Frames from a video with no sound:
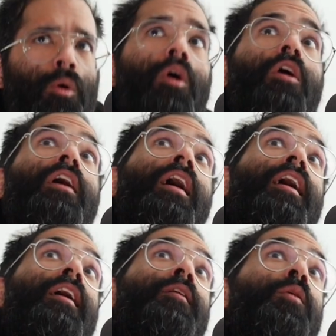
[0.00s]

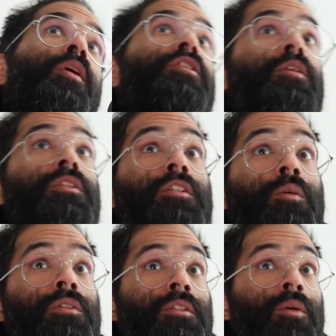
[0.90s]
Well, no.
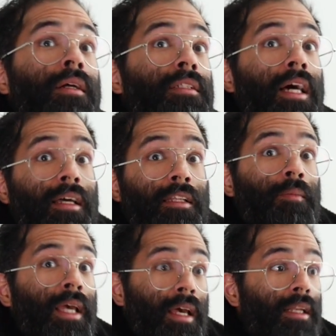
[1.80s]
So
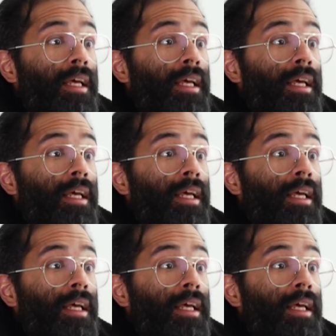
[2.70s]
Alnylam had